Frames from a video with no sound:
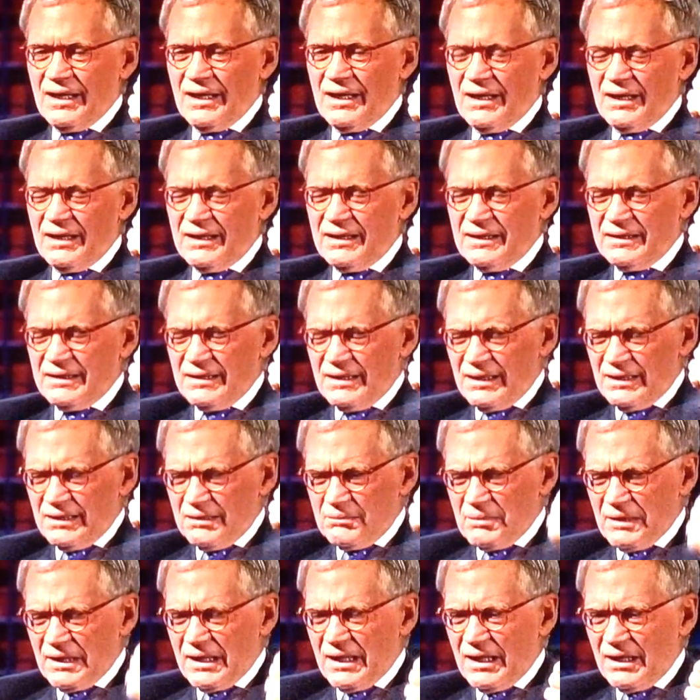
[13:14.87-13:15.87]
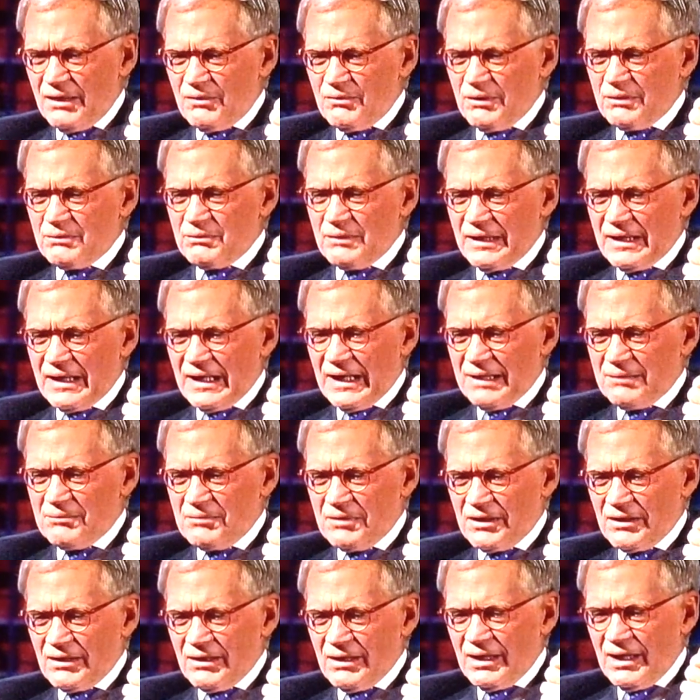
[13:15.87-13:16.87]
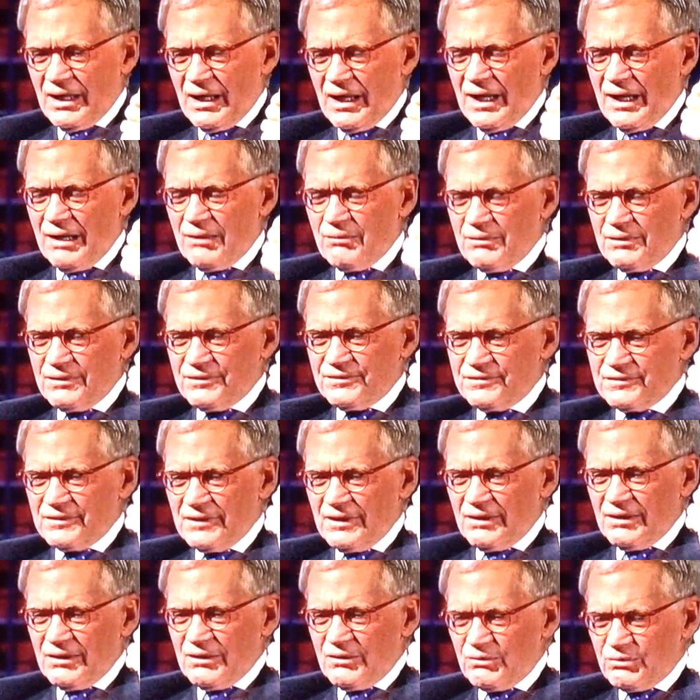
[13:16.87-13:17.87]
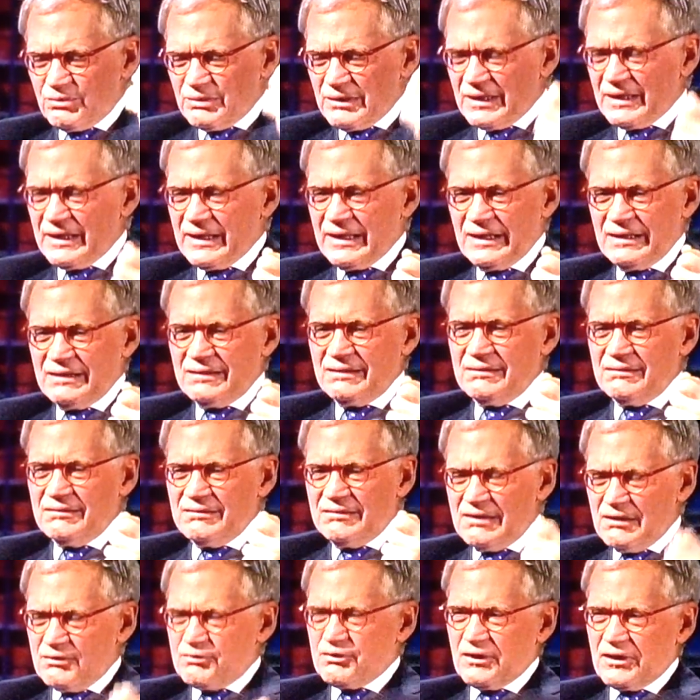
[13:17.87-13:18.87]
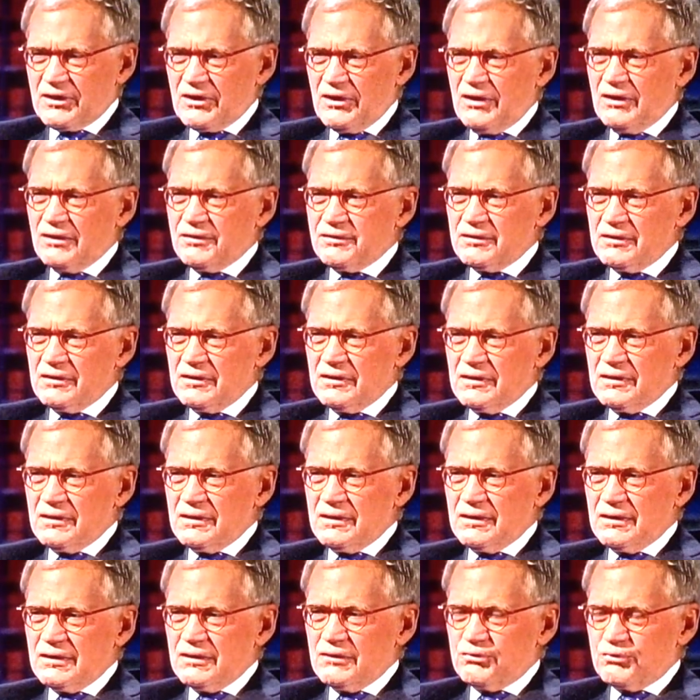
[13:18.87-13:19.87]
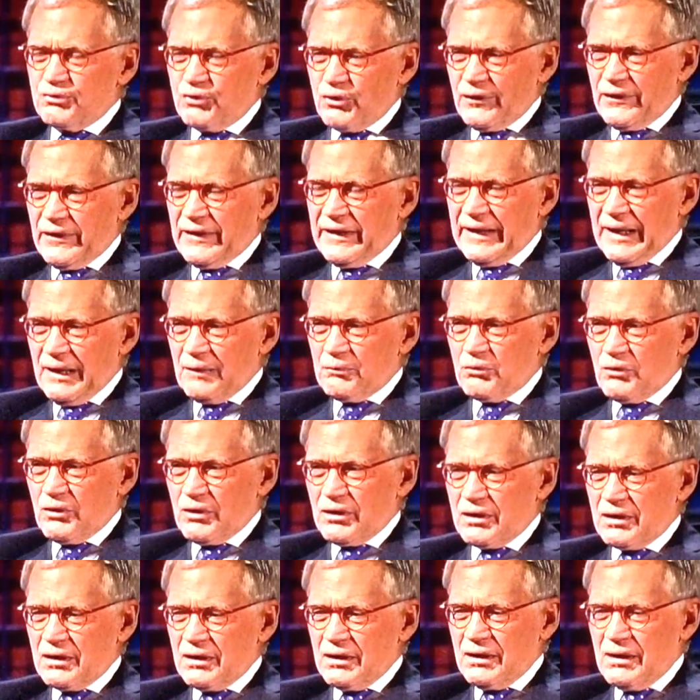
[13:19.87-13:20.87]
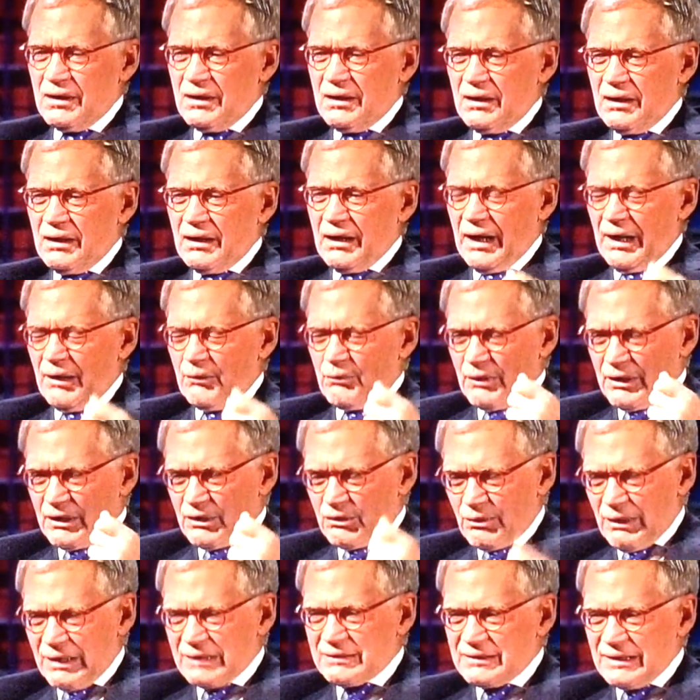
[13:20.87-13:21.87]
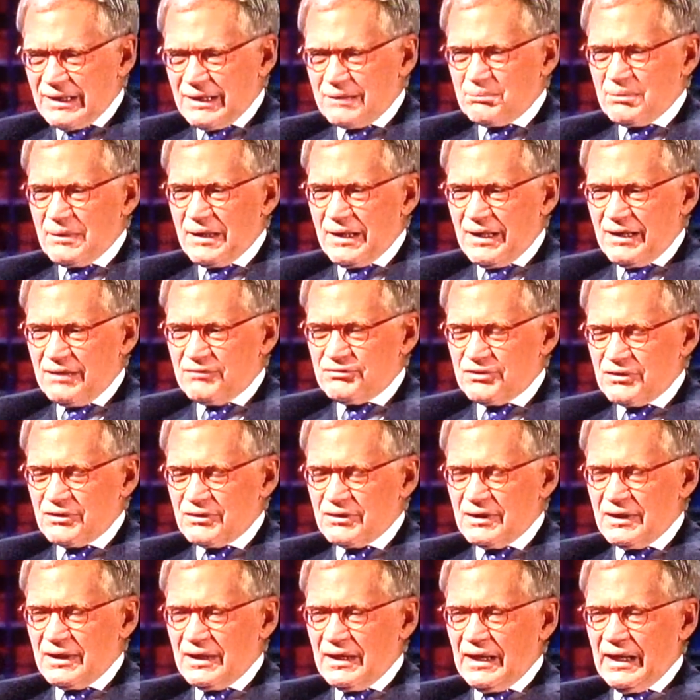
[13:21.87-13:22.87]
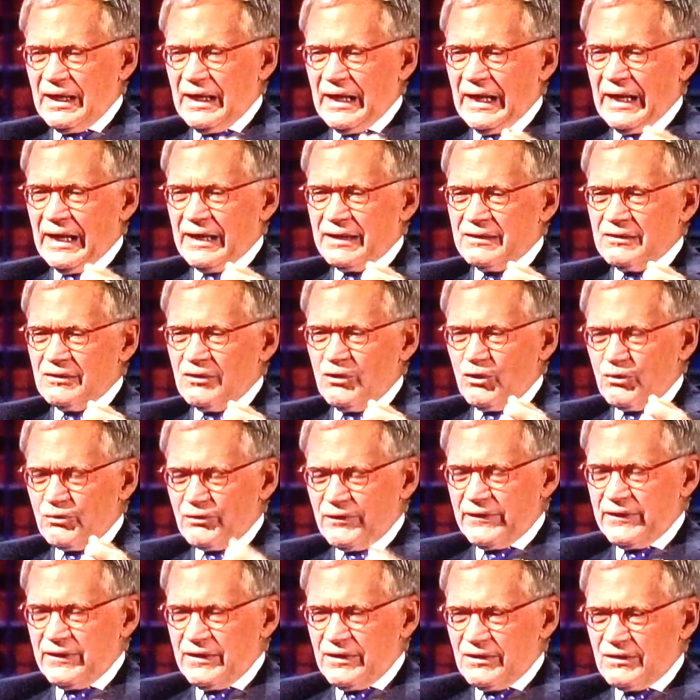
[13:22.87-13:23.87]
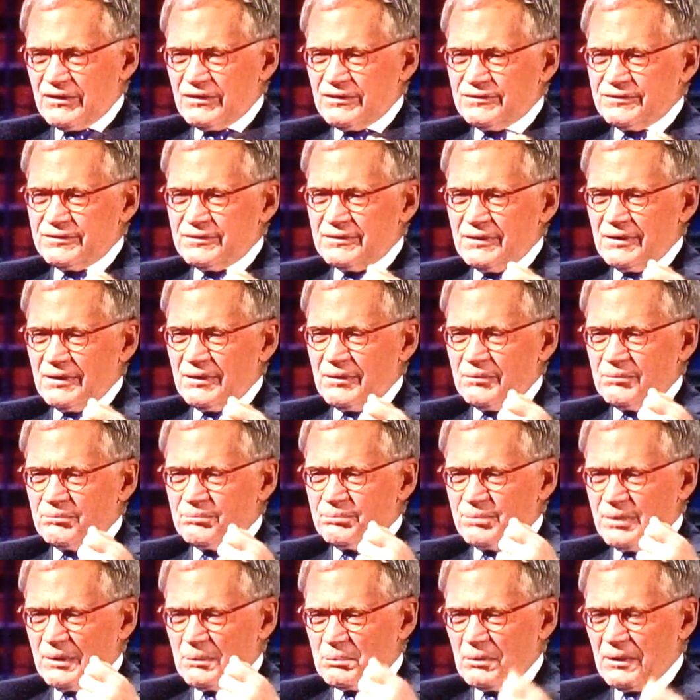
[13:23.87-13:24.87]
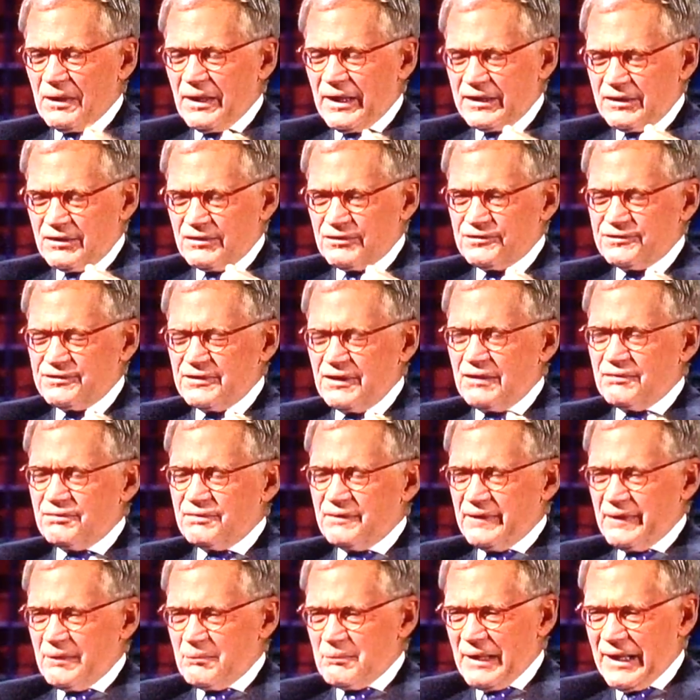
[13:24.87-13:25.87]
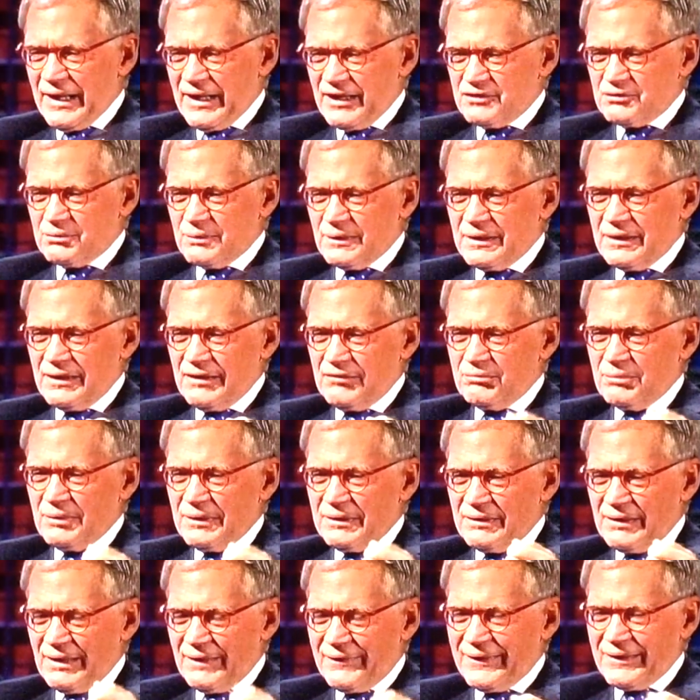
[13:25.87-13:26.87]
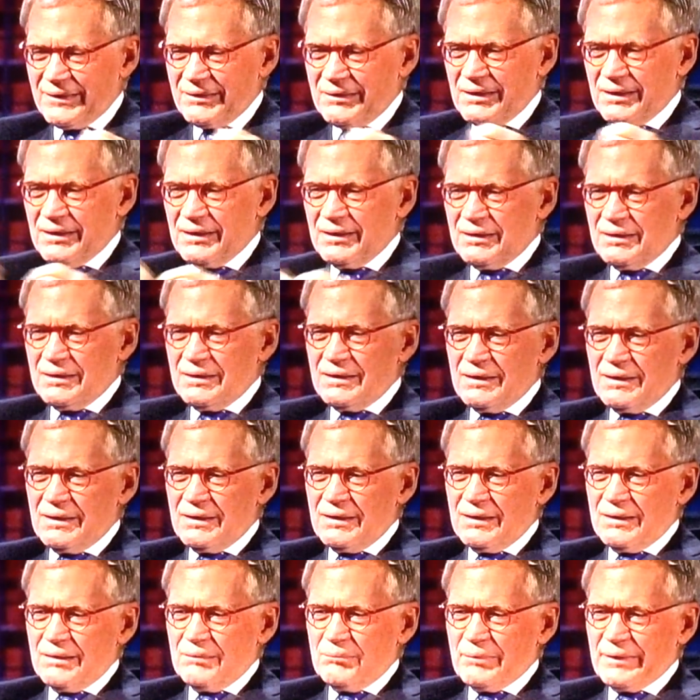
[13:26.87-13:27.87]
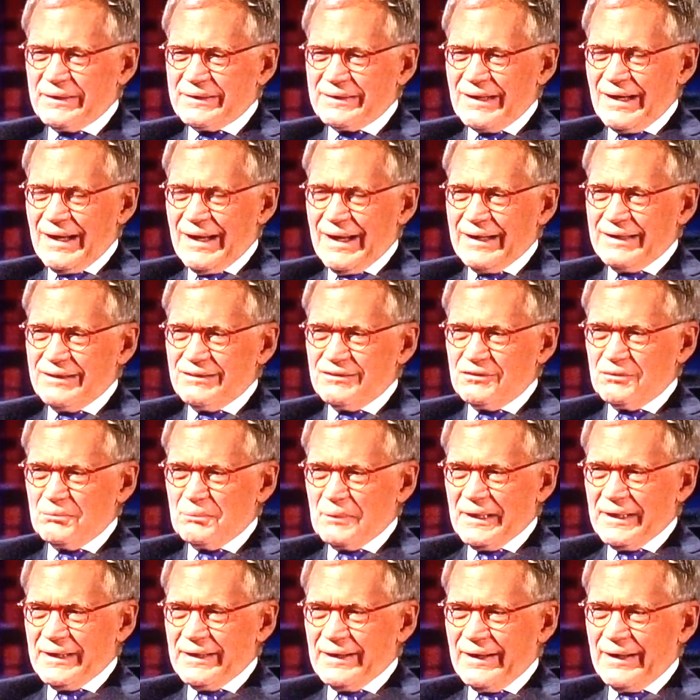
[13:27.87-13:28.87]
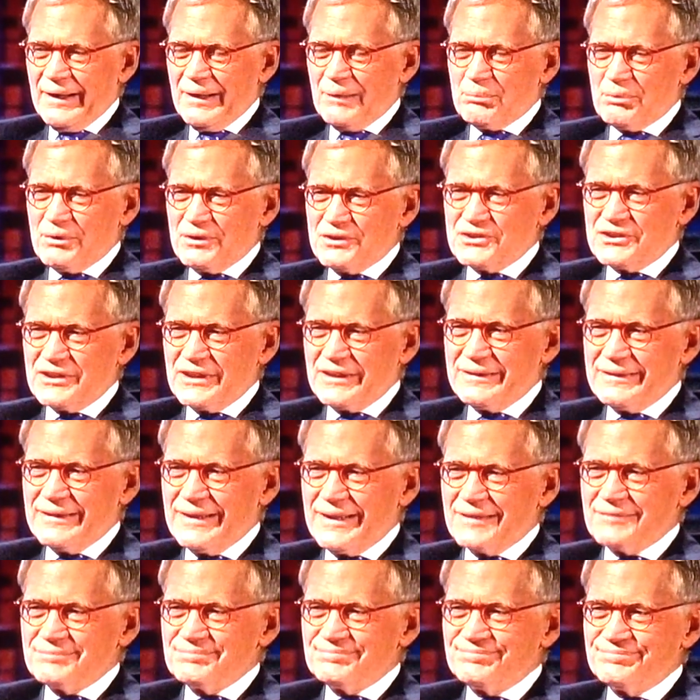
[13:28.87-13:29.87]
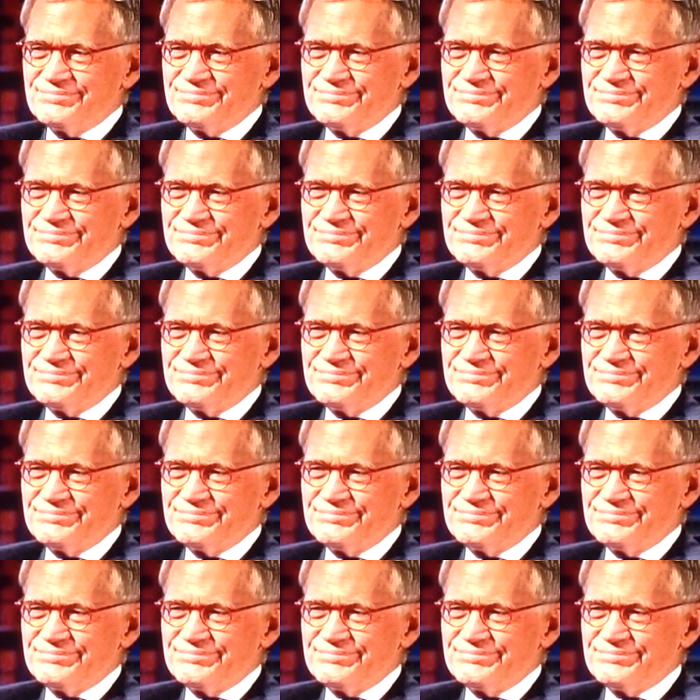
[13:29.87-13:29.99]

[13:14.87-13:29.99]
uh, in, in the beginning when we came here, I was uh, really difficult uh, for the network. I regret that behavior. And over the years, uh, people like yourself and the management have been nothing uh, but kind to me. And I appreciate that.